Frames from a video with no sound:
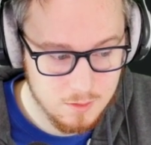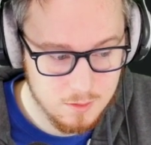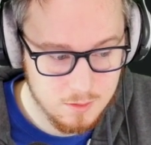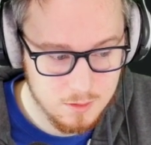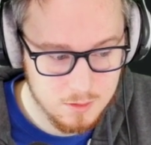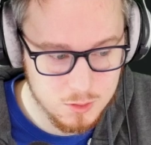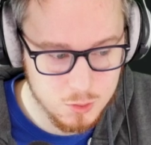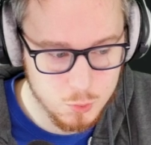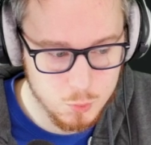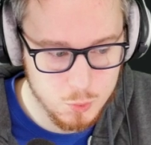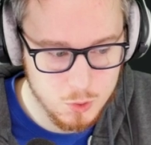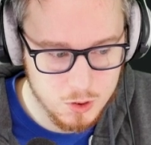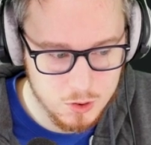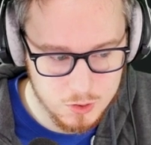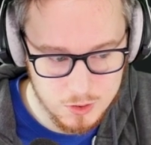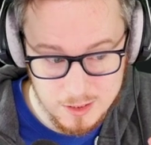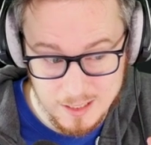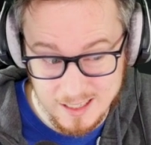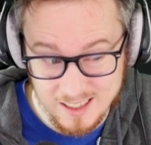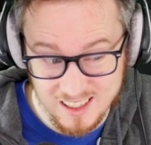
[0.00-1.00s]
you
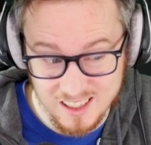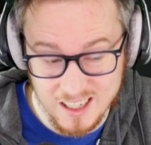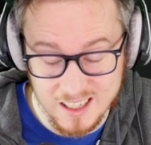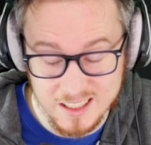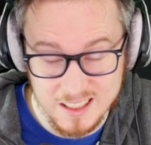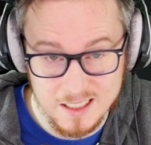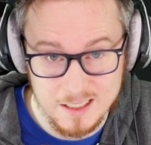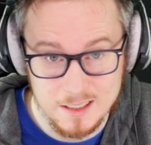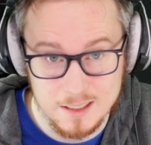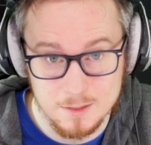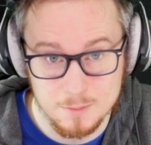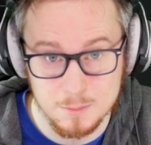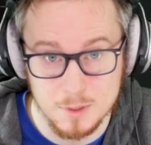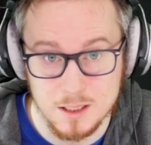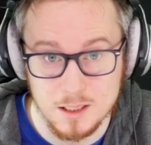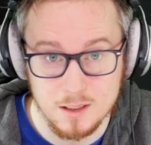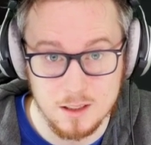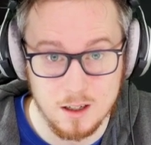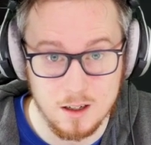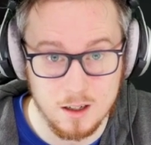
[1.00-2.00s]
could get lucky and
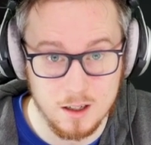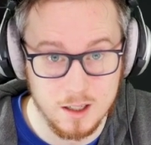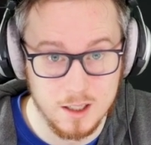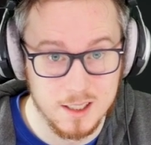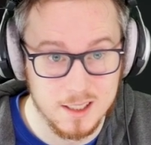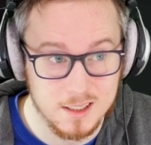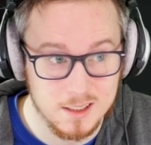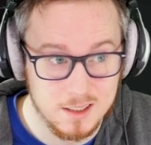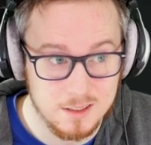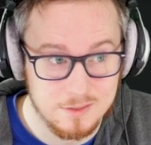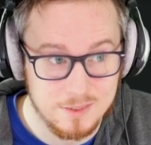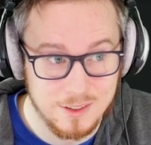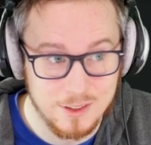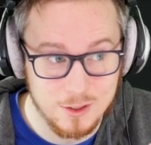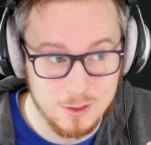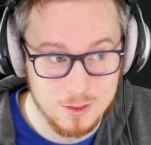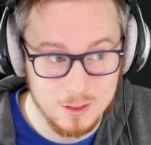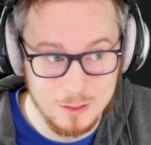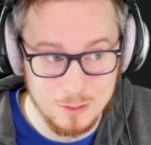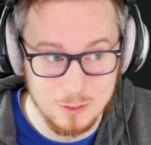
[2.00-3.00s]
beat the heart, even
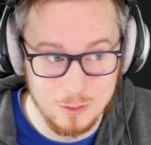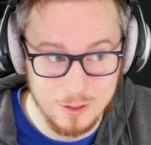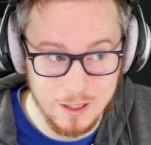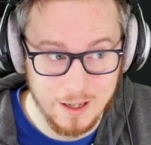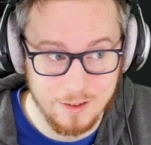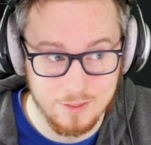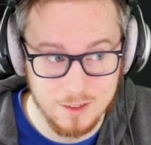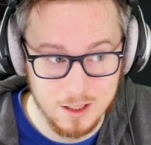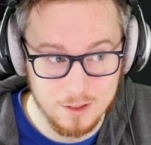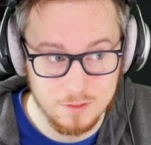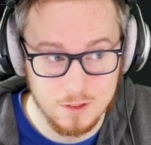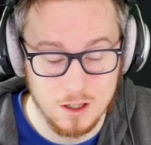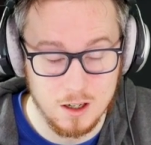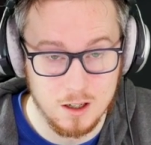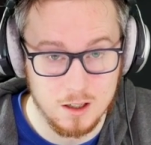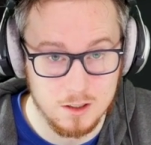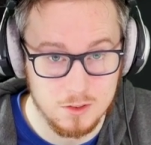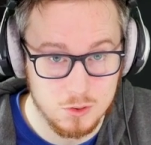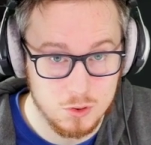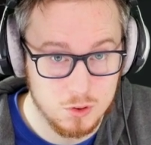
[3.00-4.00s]
though you don't have enough
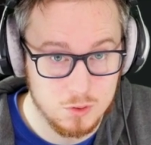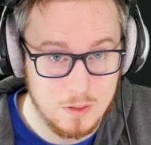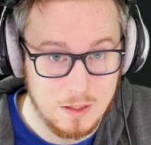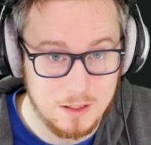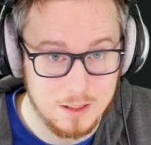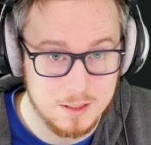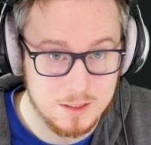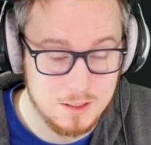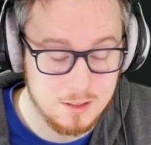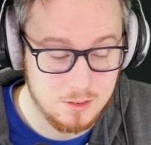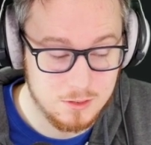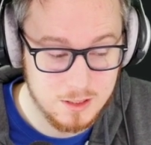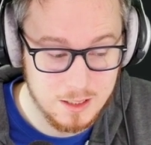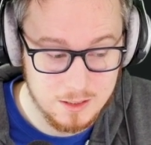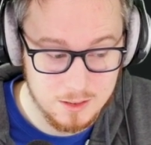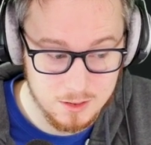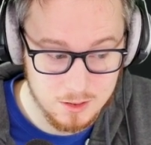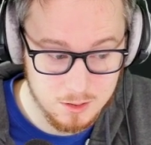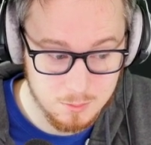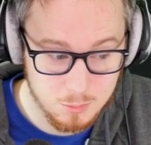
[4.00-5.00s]
cards or relics in your
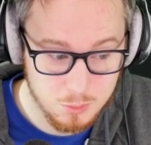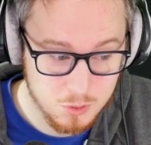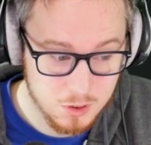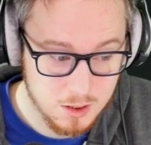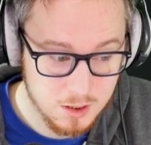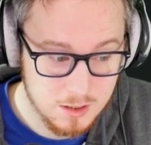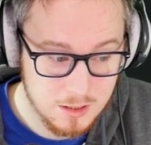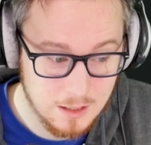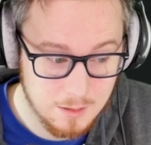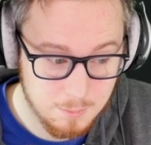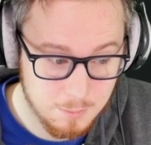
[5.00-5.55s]
deck to support it yet.